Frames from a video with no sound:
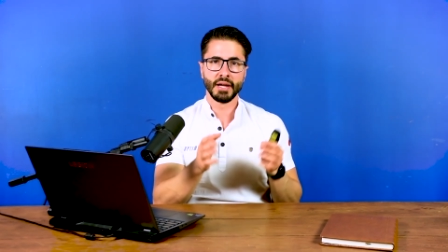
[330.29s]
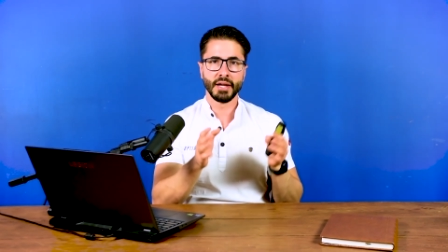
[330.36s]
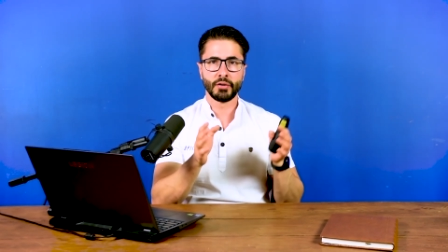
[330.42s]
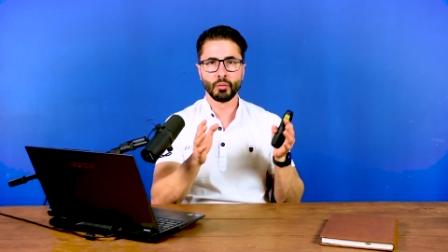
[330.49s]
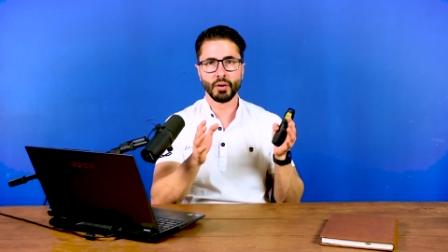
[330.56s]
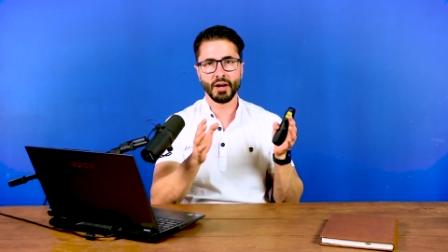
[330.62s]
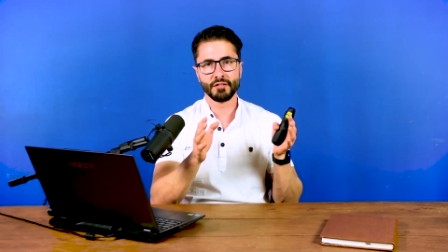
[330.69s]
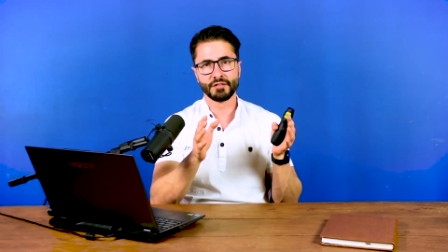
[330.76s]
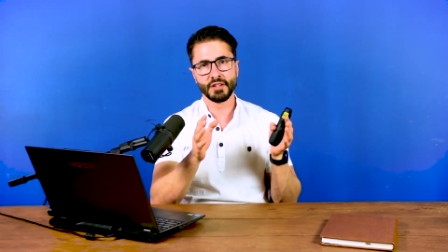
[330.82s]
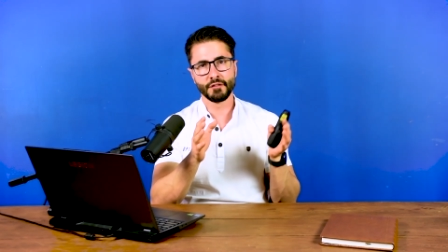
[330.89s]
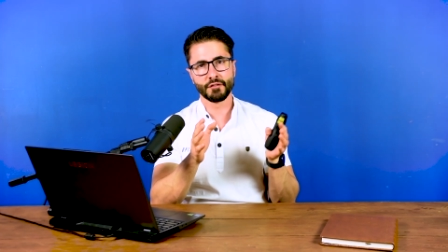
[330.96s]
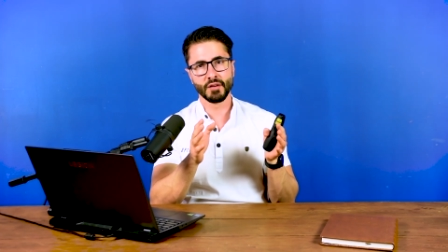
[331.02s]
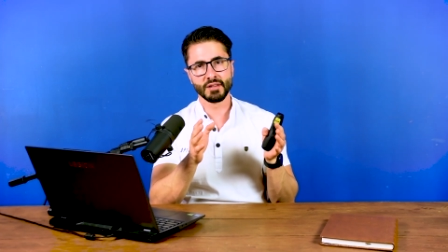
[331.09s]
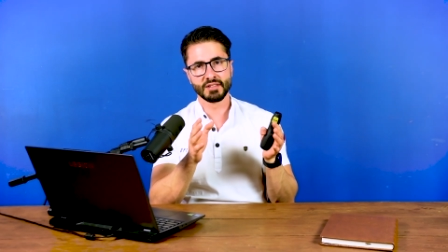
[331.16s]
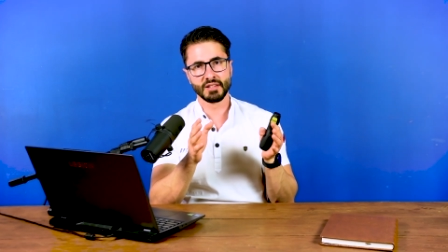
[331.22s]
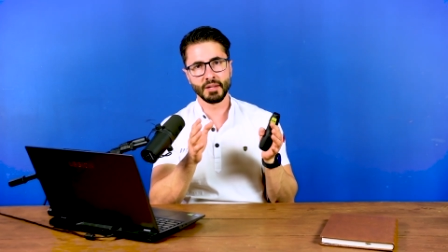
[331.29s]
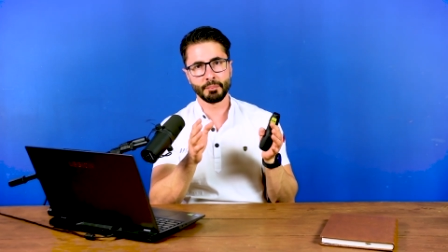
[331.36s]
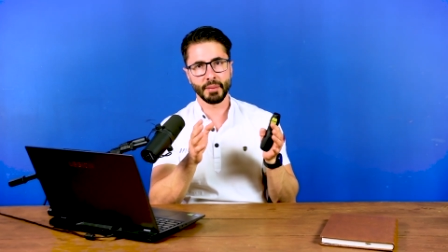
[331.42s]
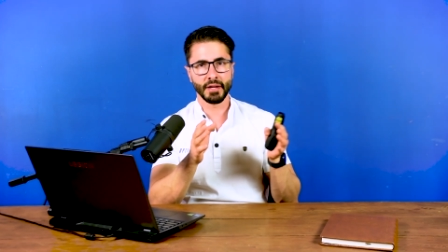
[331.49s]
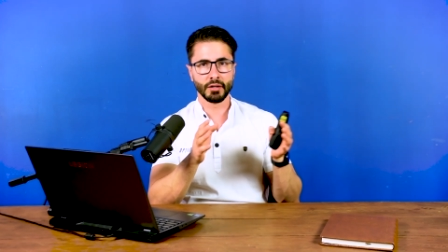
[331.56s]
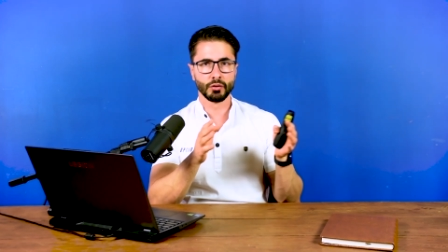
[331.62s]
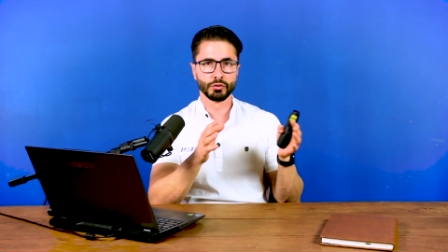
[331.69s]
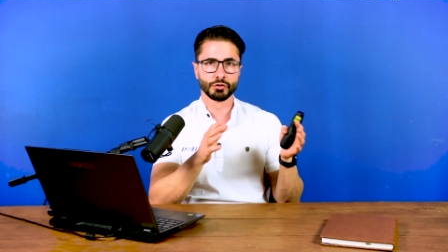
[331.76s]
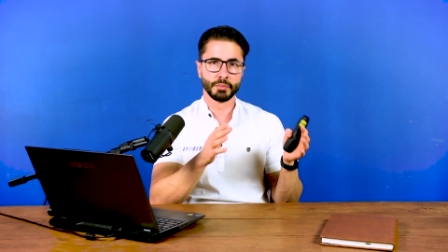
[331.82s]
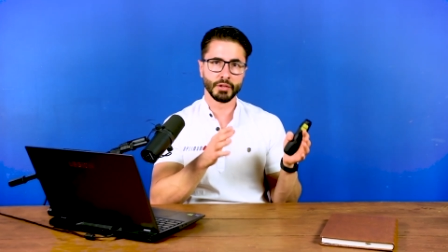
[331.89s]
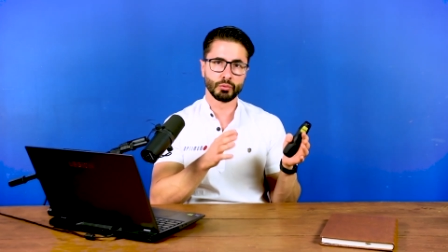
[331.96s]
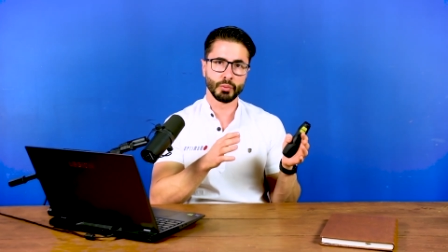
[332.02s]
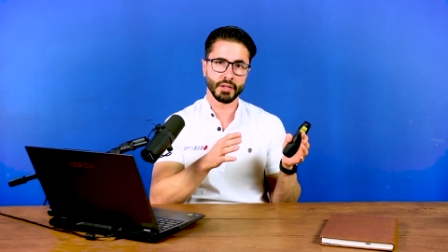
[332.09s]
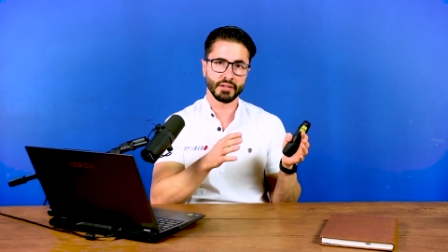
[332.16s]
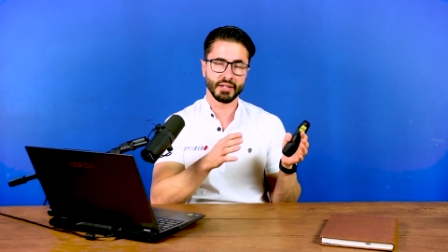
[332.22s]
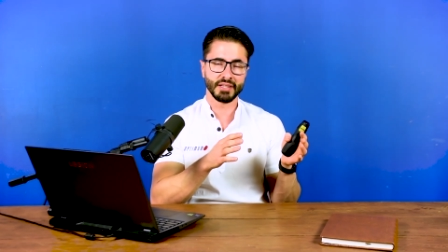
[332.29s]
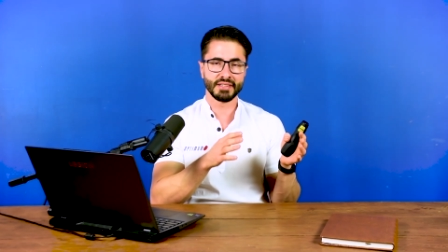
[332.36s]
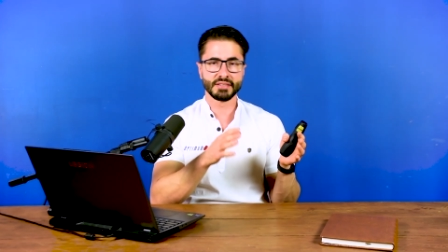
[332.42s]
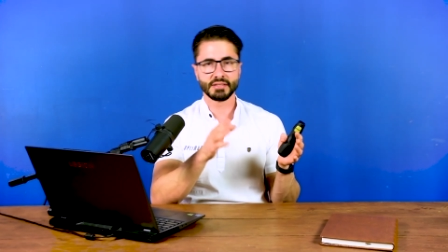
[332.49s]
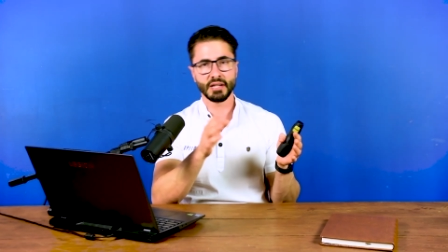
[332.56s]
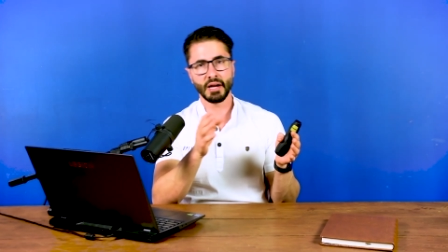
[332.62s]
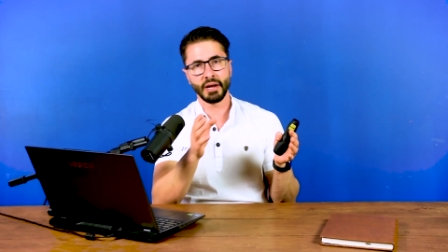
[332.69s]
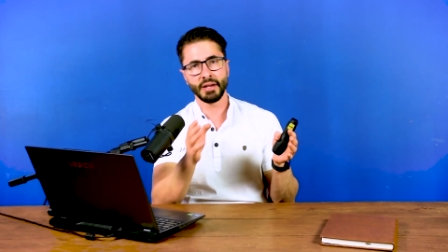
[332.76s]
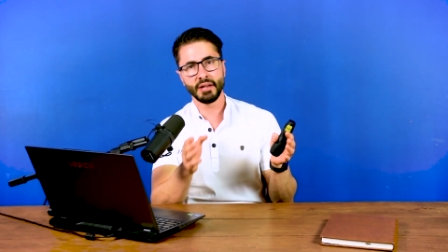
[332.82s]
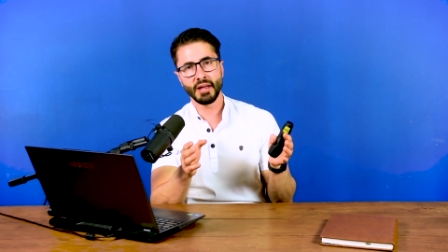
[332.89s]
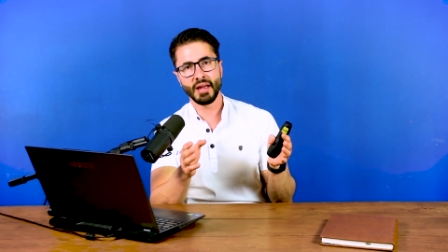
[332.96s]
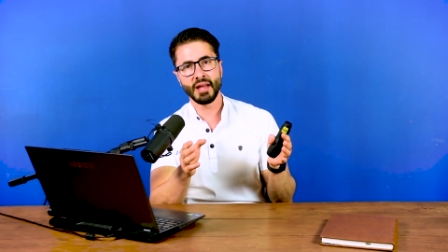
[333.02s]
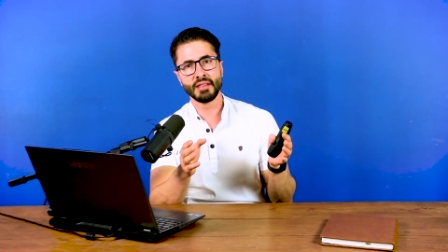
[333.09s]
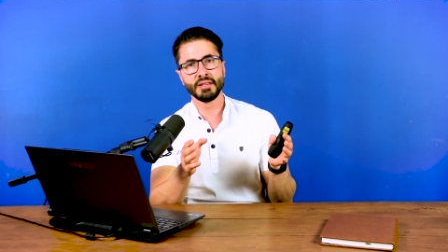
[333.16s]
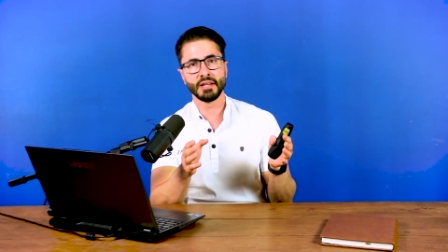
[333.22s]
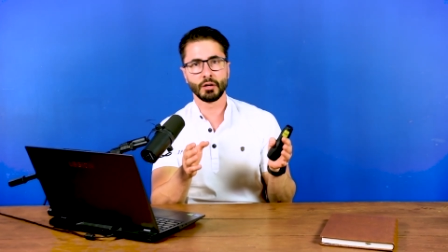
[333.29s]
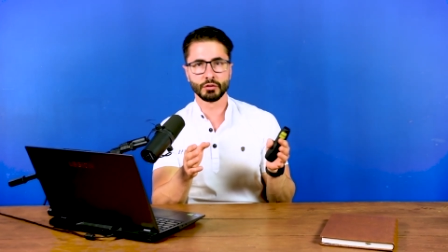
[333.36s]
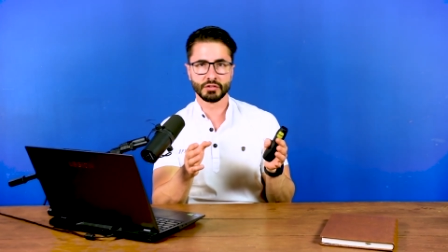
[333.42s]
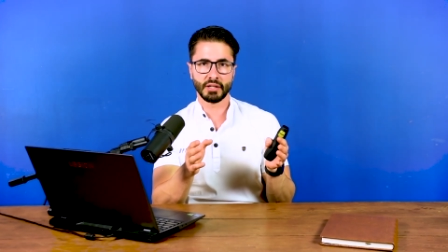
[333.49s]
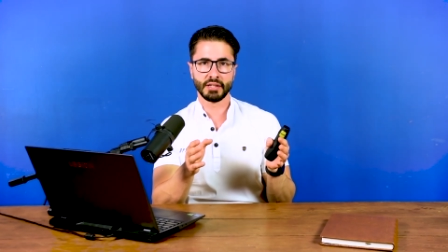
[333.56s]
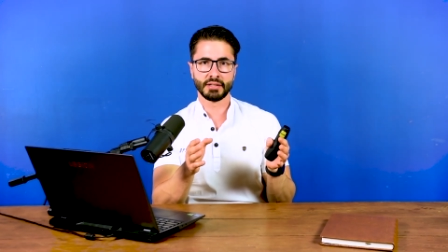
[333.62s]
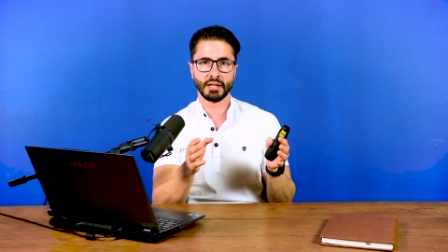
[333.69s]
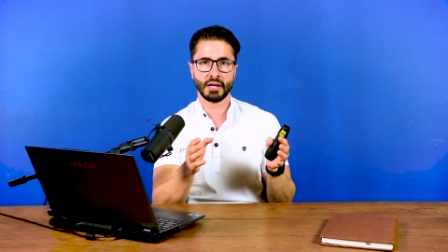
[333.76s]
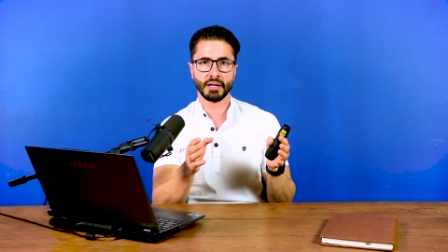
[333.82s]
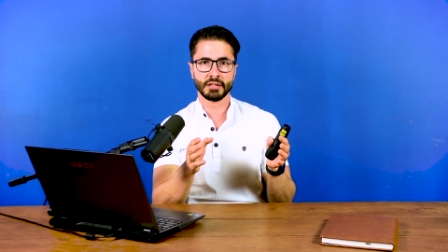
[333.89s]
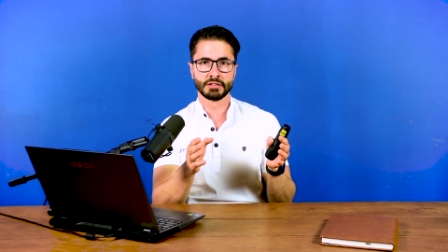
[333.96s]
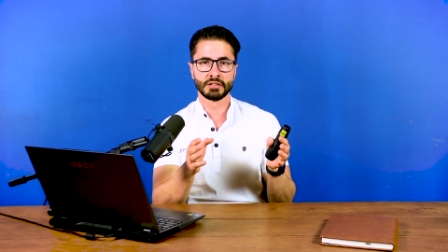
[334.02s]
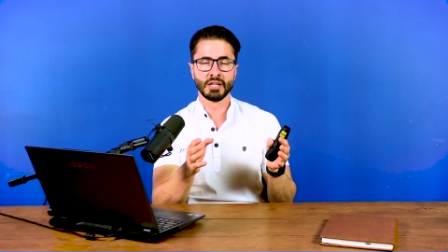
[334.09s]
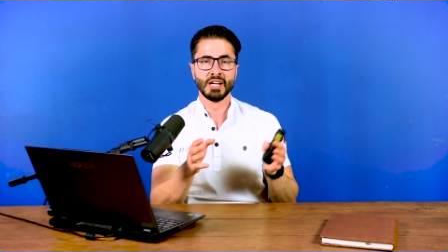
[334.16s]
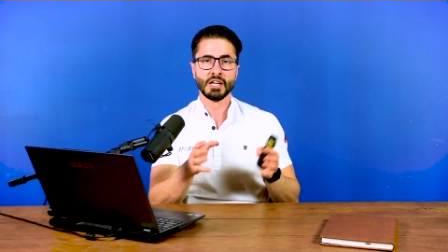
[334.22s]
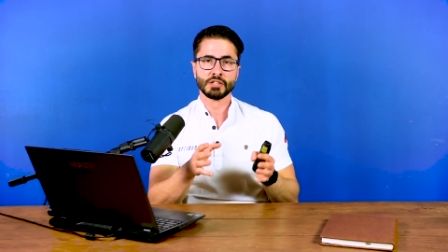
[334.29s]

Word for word: it will have different slip angles between the inside and the outside tires.